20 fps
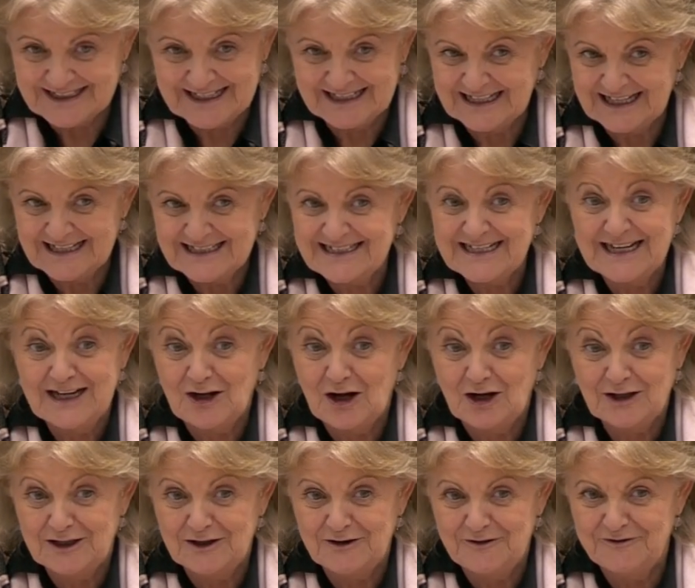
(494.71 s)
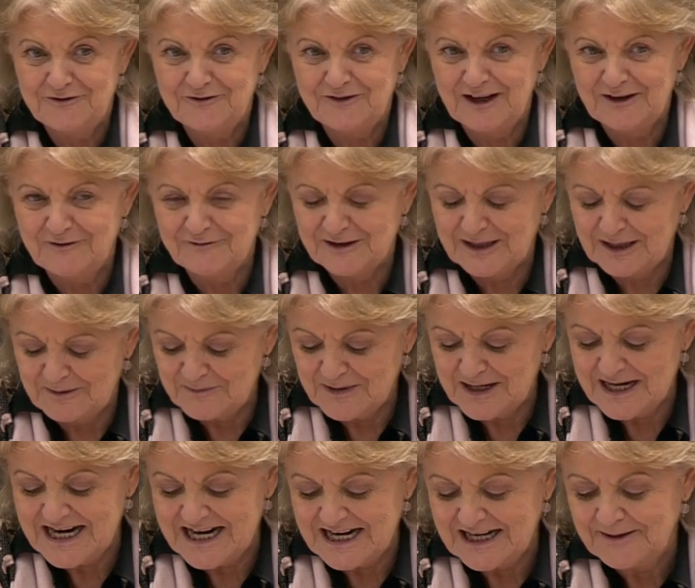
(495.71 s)
and I see a lot of them
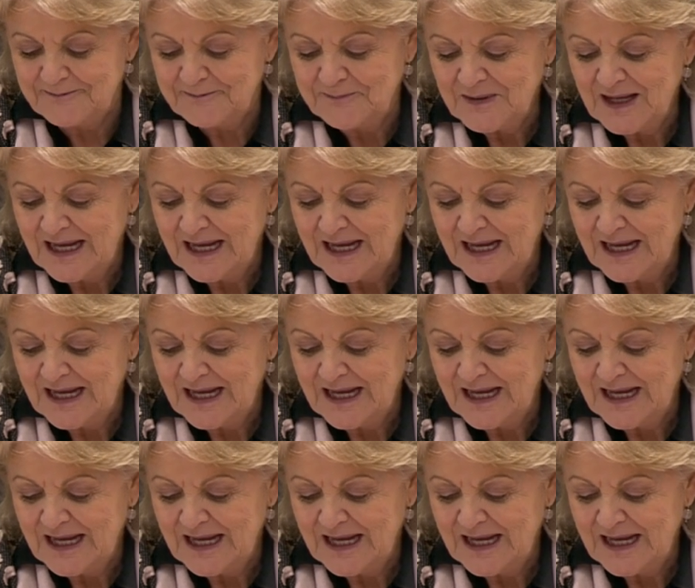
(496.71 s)
here.